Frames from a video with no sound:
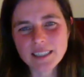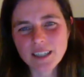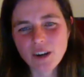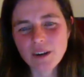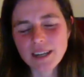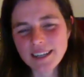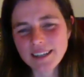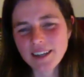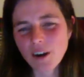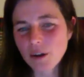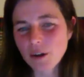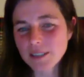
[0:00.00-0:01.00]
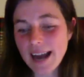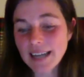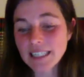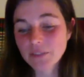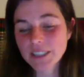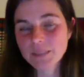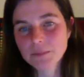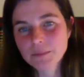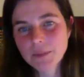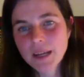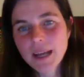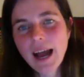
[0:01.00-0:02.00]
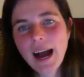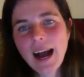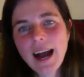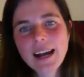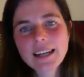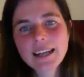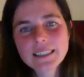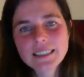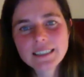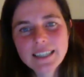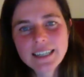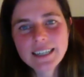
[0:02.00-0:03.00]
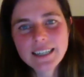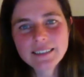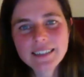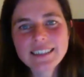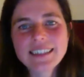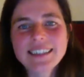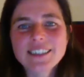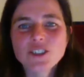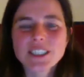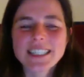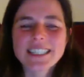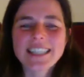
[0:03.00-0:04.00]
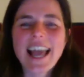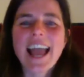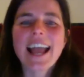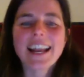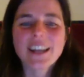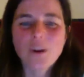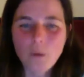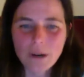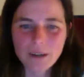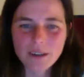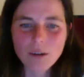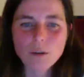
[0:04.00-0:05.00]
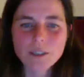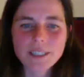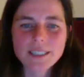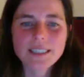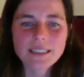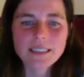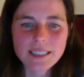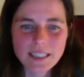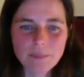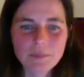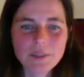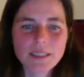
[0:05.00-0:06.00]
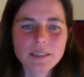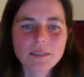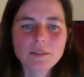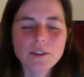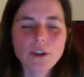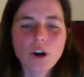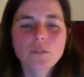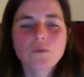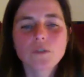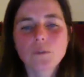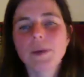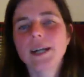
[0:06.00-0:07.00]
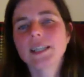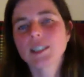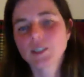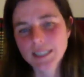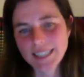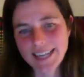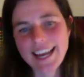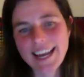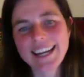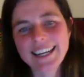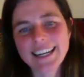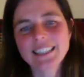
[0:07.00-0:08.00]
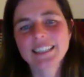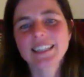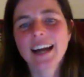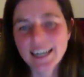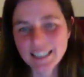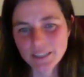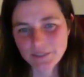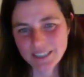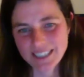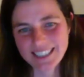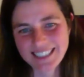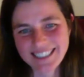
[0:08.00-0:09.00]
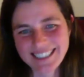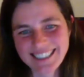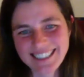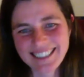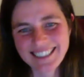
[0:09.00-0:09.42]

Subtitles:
Macy calls activism, and that she says anyone who does something not for personal gain is an activist.